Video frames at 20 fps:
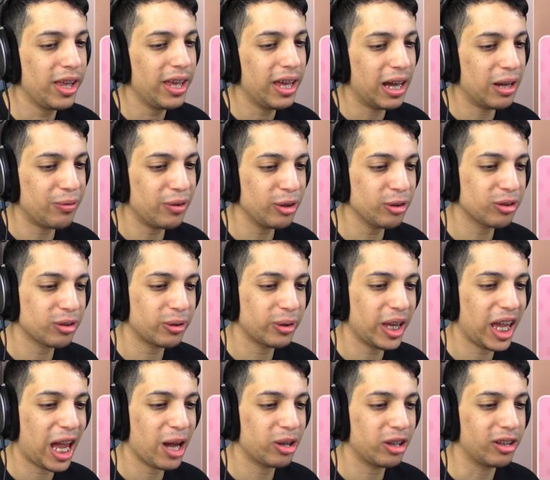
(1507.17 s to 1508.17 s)
I follow
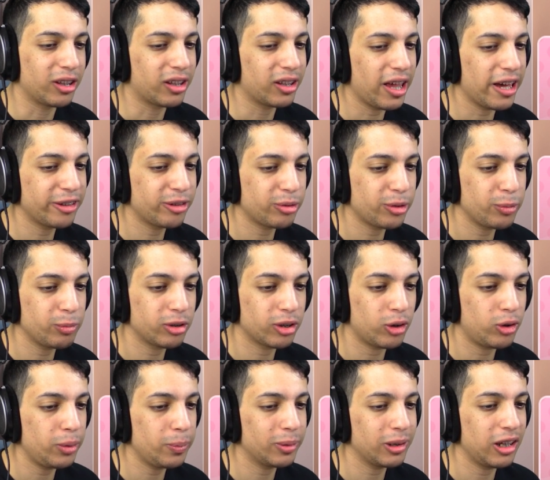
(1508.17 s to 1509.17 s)
Sayori out of the classroom.
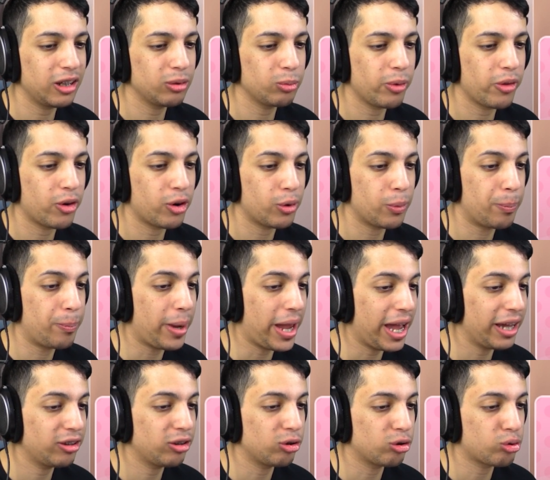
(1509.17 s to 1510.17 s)
Sayori plays with her
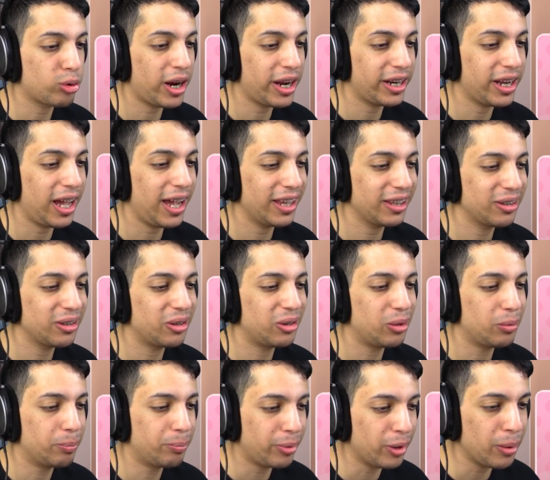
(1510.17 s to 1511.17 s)
bags to try and hide her
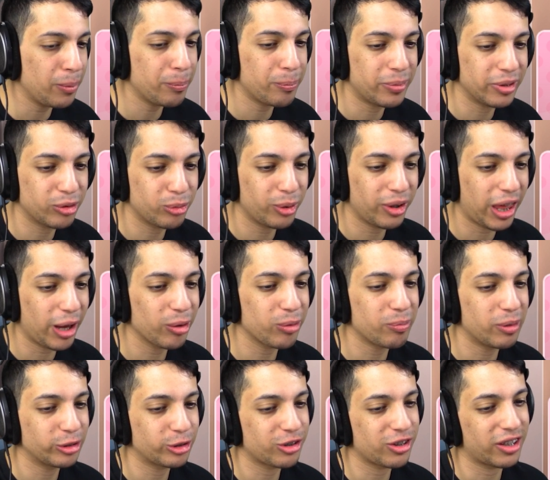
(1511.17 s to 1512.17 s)
bump, but without
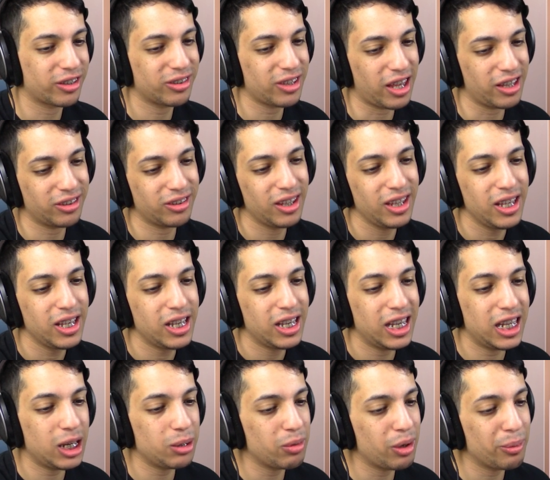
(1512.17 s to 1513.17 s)
much success.
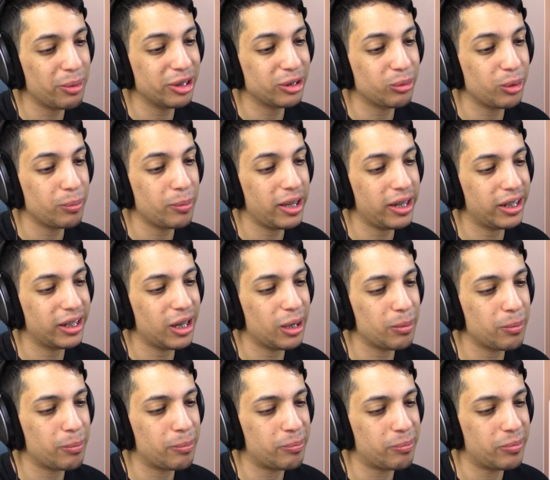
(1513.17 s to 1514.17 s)
In a moment, we make
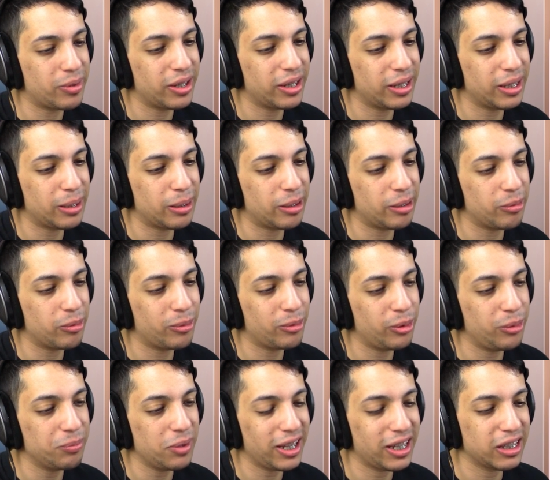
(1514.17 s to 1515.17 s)

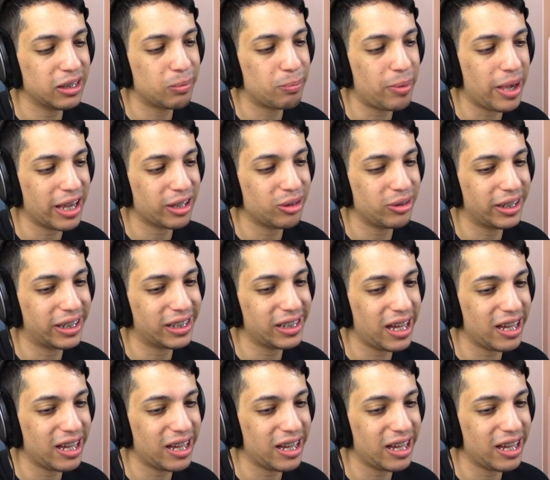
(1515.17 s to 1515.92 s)
it back to the